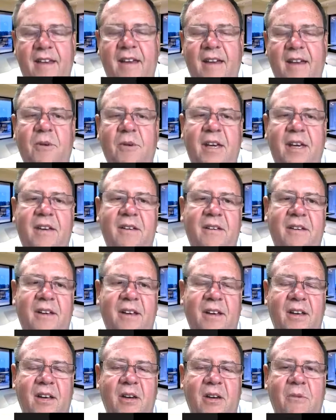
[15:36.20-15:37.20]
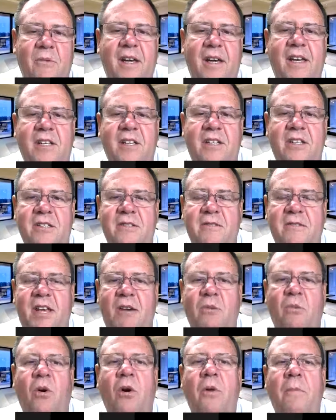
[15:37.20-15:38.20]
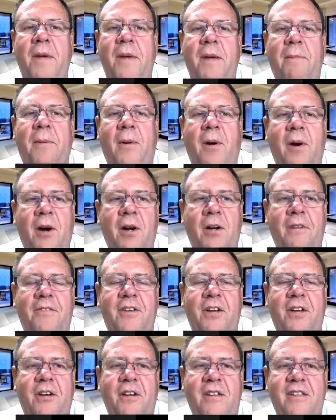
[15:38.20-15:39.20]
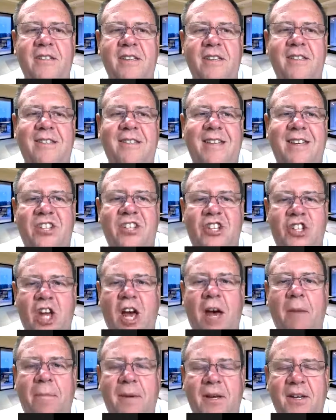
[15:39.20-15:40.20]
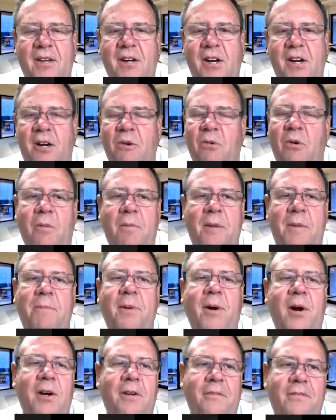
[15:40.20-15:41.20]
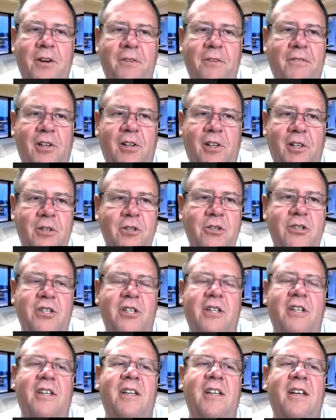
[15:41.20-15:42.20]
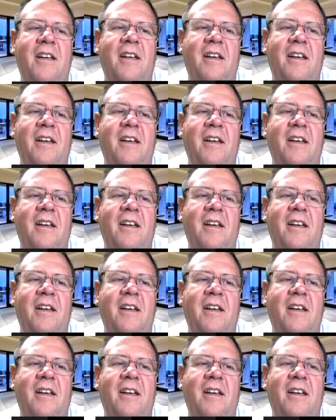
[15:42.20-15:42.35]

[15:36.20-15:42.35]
Yeah, we could just, it won't be part of your existing shopping cart. It won't be part of your Volusion,